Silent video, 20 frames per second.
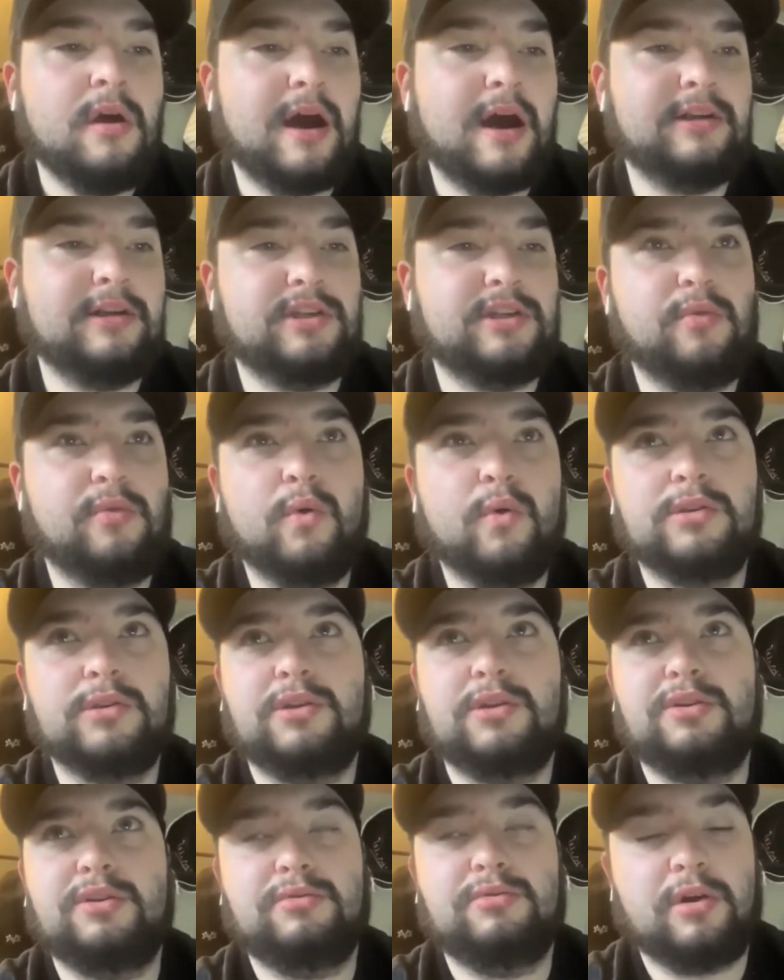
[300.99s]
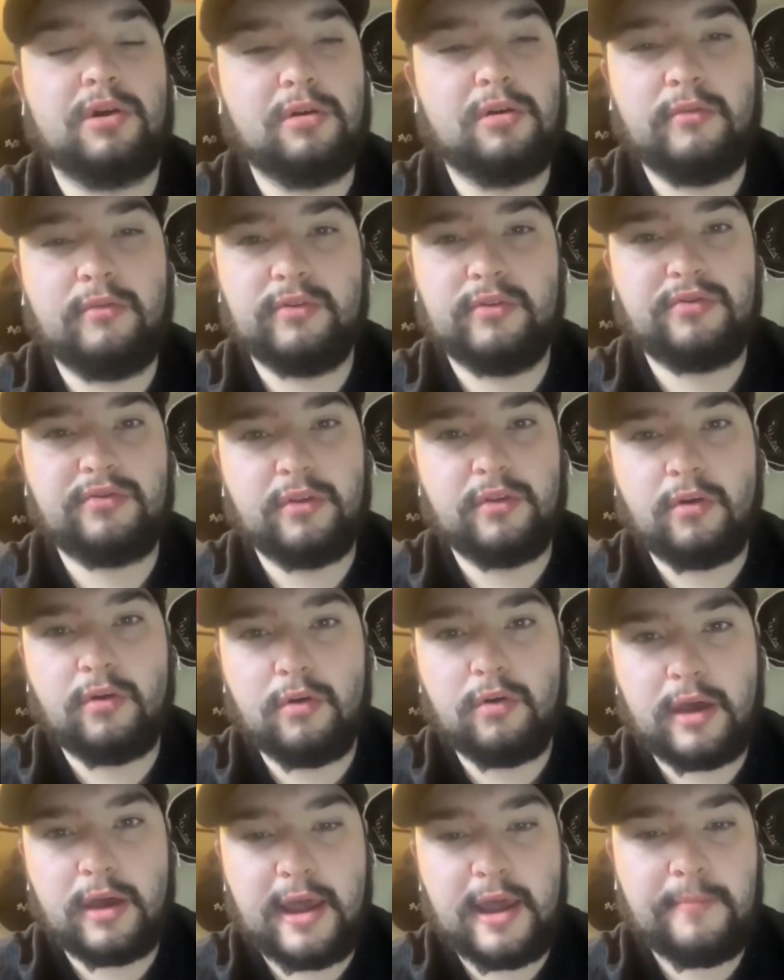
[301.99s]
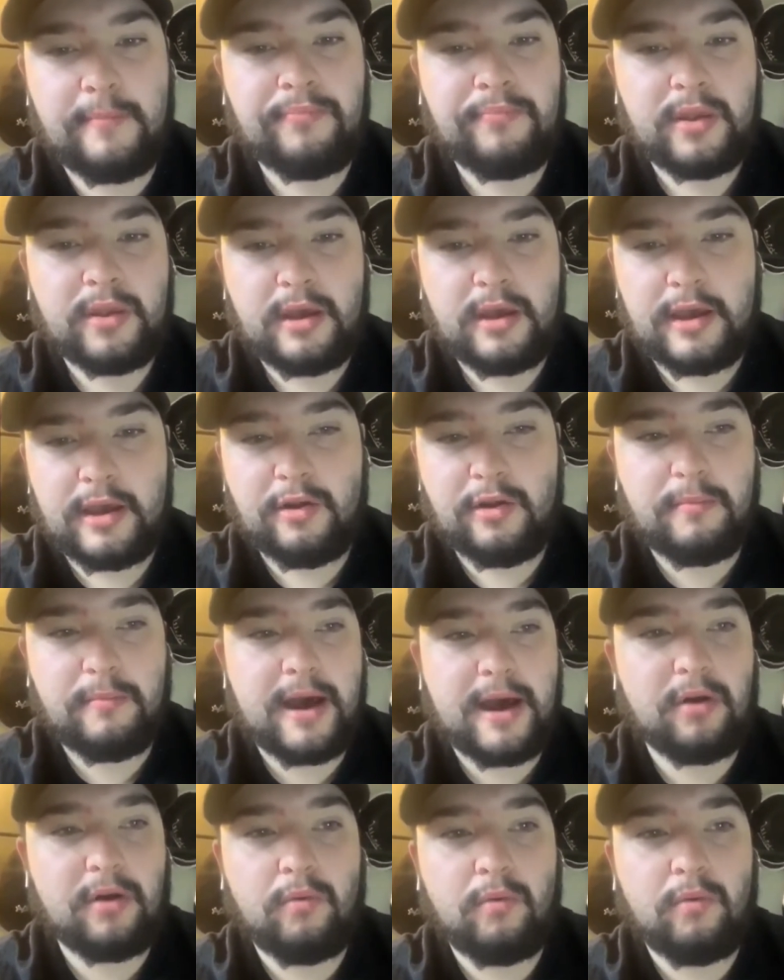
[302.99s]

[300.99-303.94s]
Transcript: I see 1 to 2 turnovers for the whole game, and no matter